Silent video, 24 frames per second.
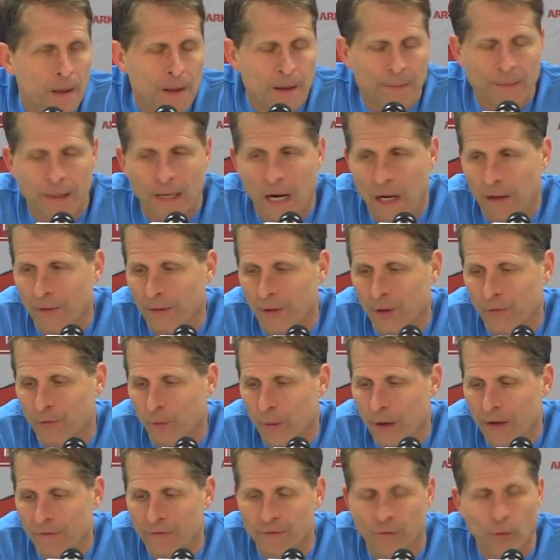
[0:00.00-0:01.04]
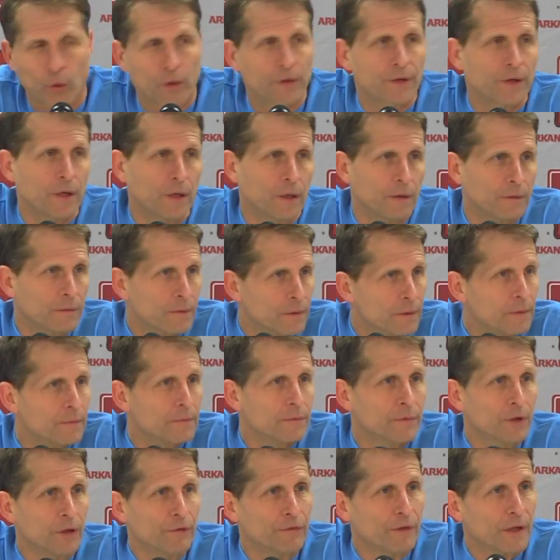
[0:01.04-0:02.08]
I mean, I don't know if we had 14
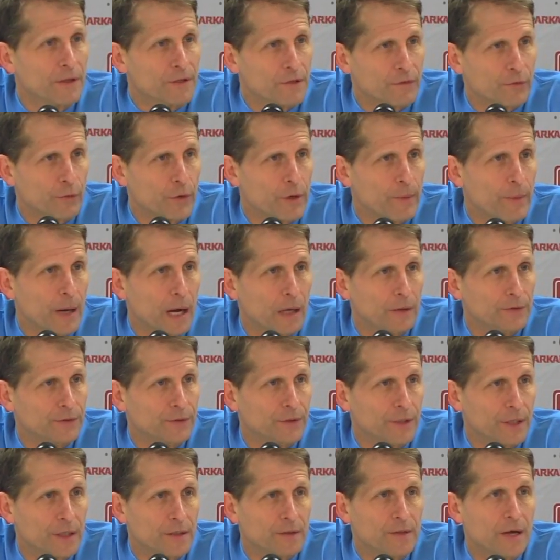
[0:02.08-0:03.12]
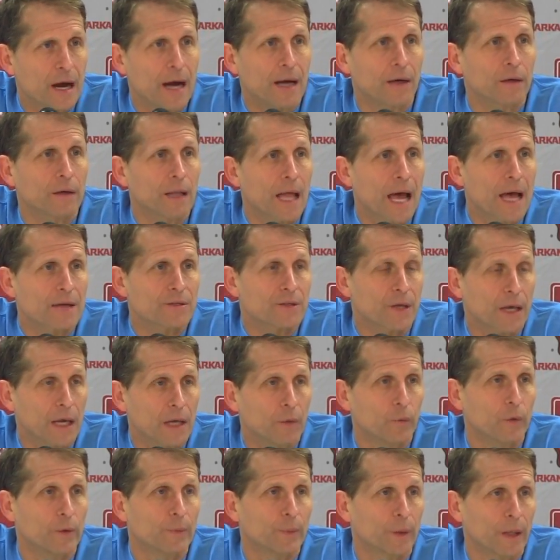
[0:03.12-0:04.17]
defensive rebounds in the entire last
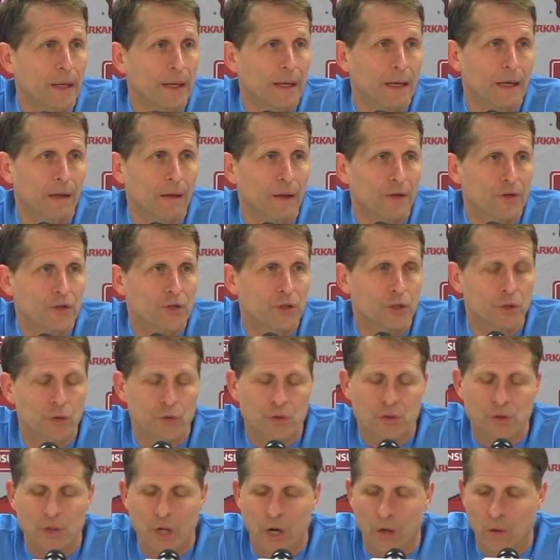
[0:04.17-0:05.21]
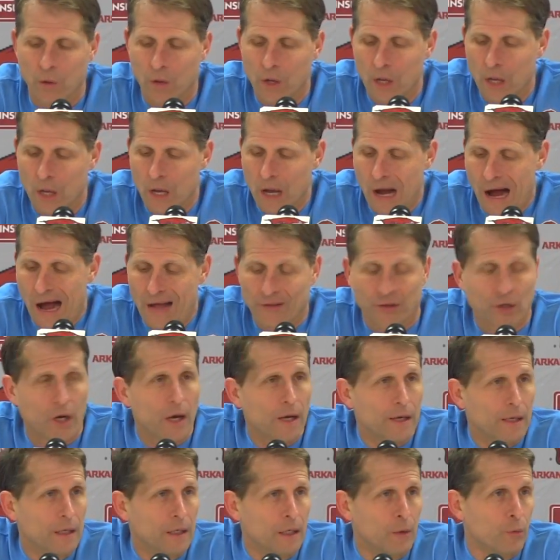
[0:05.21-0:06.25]
game we played LSU. So I
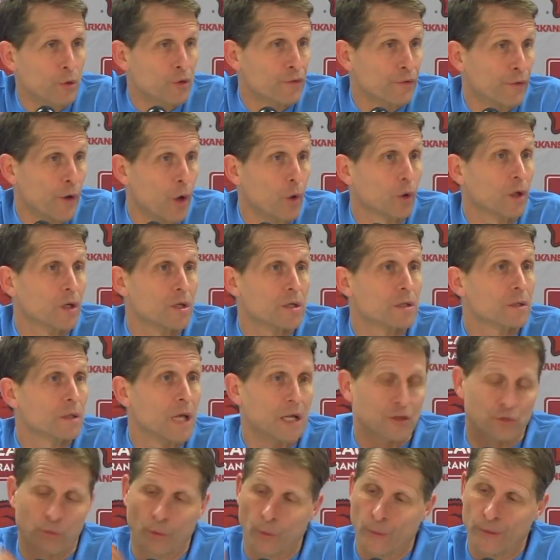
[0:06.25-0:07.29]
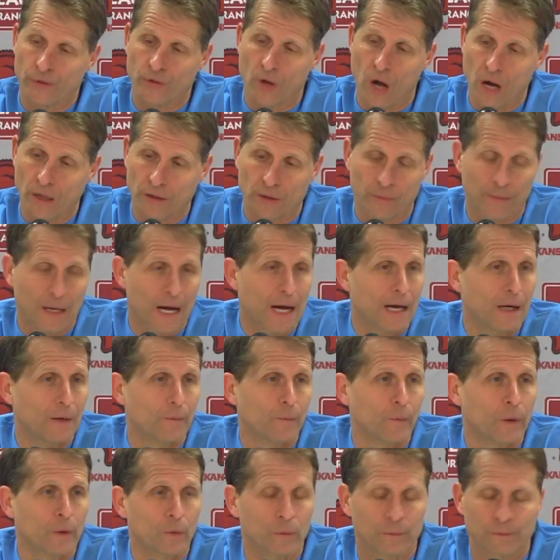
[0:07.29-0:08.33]
thought he was focused. That's what we talked about.
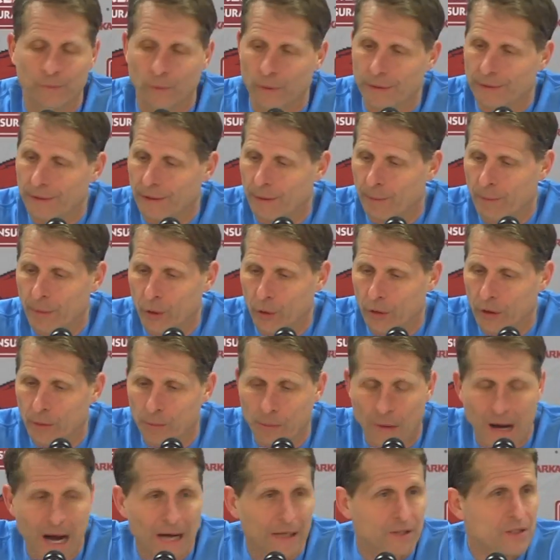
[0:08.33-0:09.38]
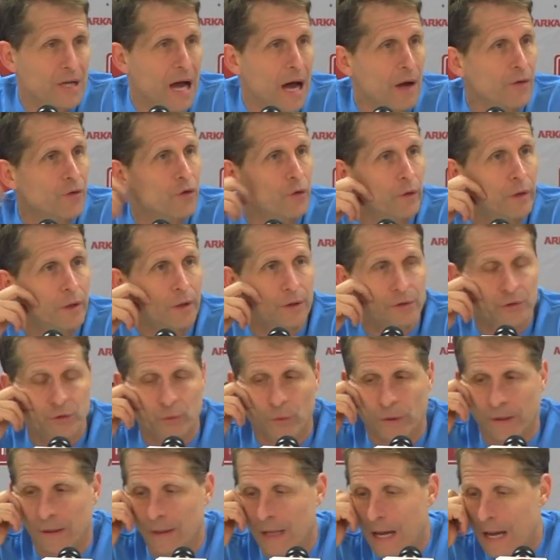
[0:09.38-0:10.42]
We did a million box out drills.
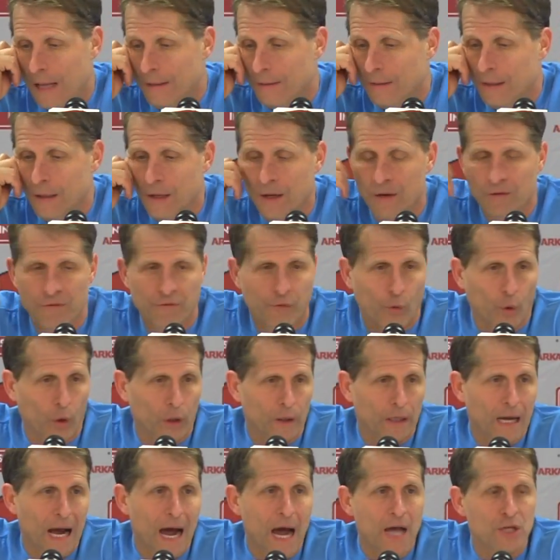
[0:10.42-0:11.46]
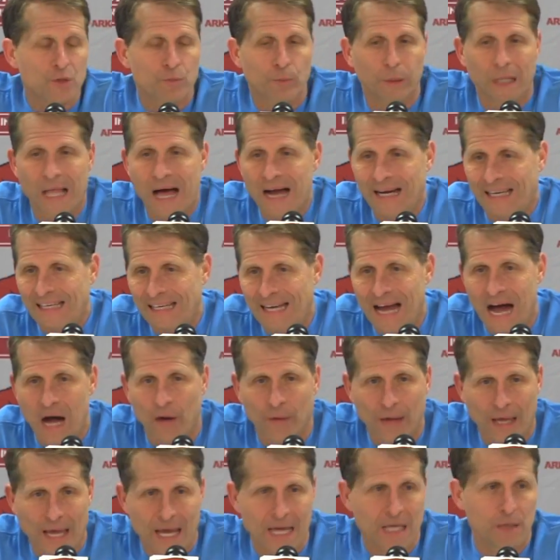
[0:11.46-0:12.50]
We had four guys blocking
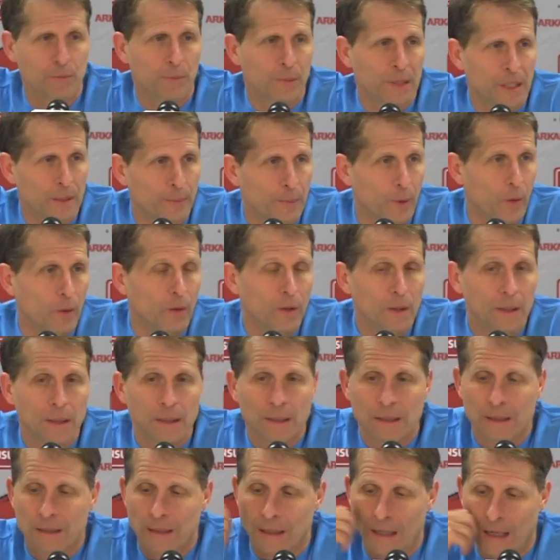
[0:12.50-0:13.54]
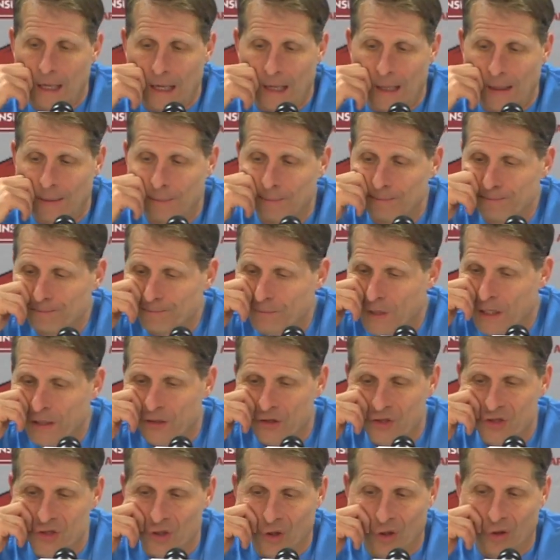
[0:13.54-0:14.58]
out eight people in
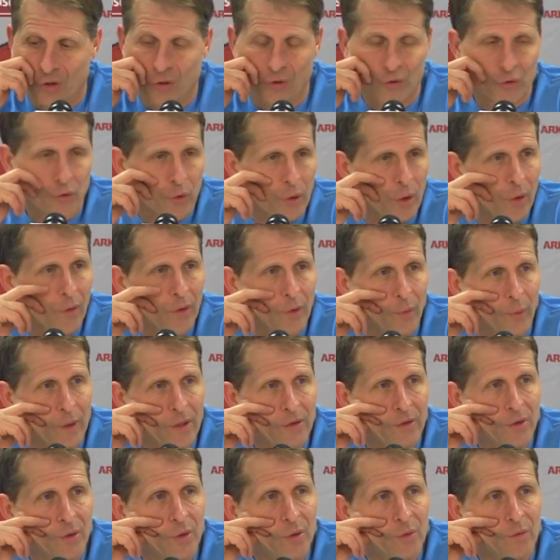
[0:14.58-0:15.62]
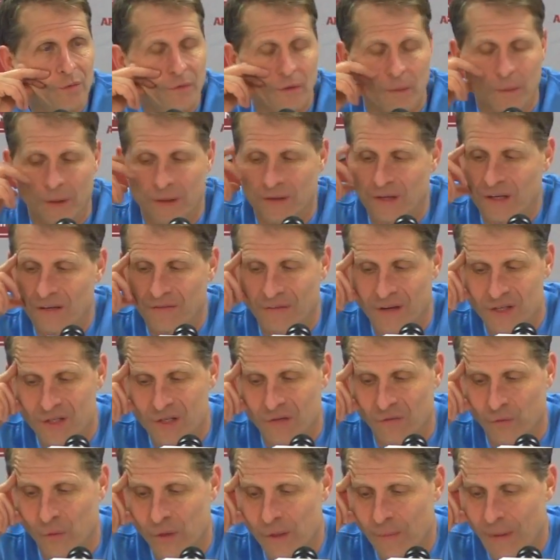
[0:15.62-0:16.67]
a circle drill that we do from a
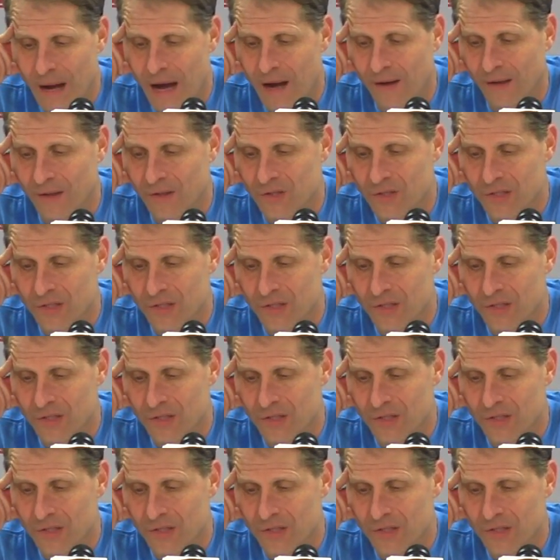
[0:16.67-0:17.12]
defensive rebounding